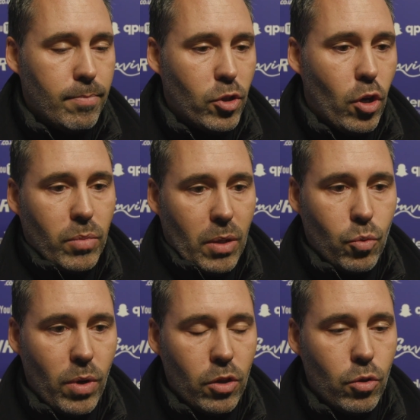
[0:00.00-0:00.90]
sometimes
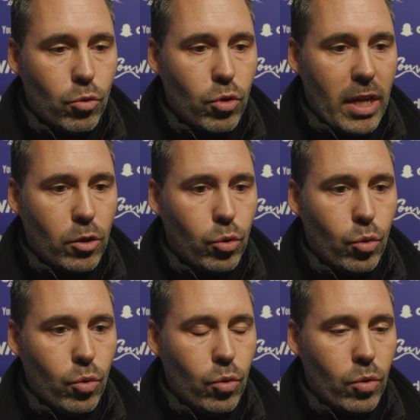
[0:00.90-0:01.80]
when you try
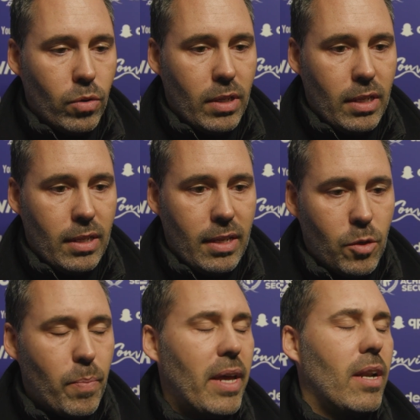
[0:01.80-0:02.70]
to
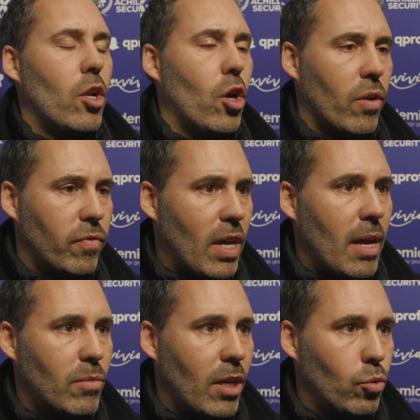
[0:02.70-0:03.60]
spend a lot of
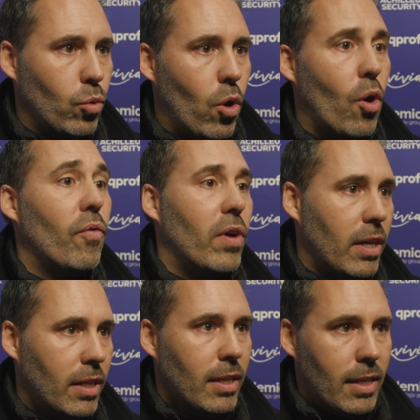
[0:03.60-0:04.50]
time, try to
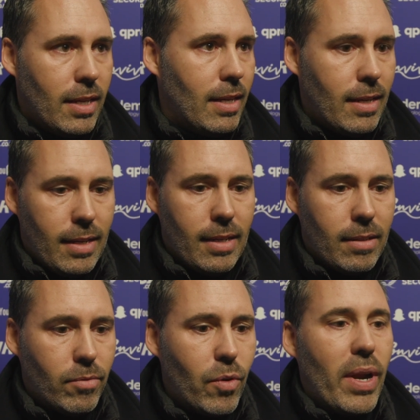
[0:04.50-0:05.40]

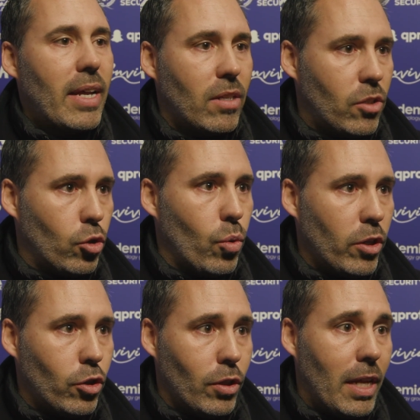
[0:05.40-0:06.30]
create a
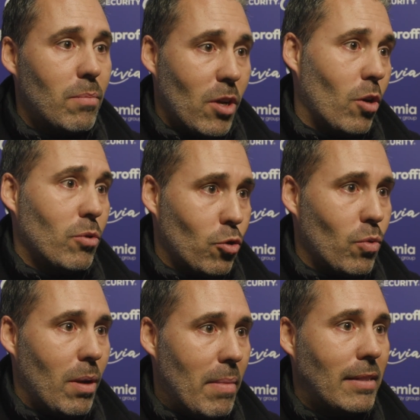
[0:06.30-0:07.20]
situation, then it becomes as
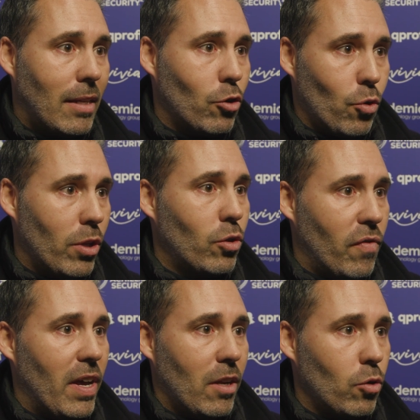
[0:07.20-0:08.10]
well mental. So you need to
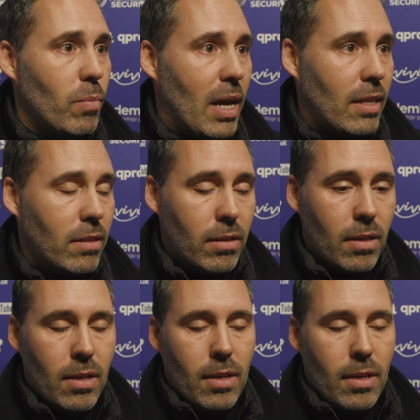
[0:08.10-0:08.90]
find a good balance.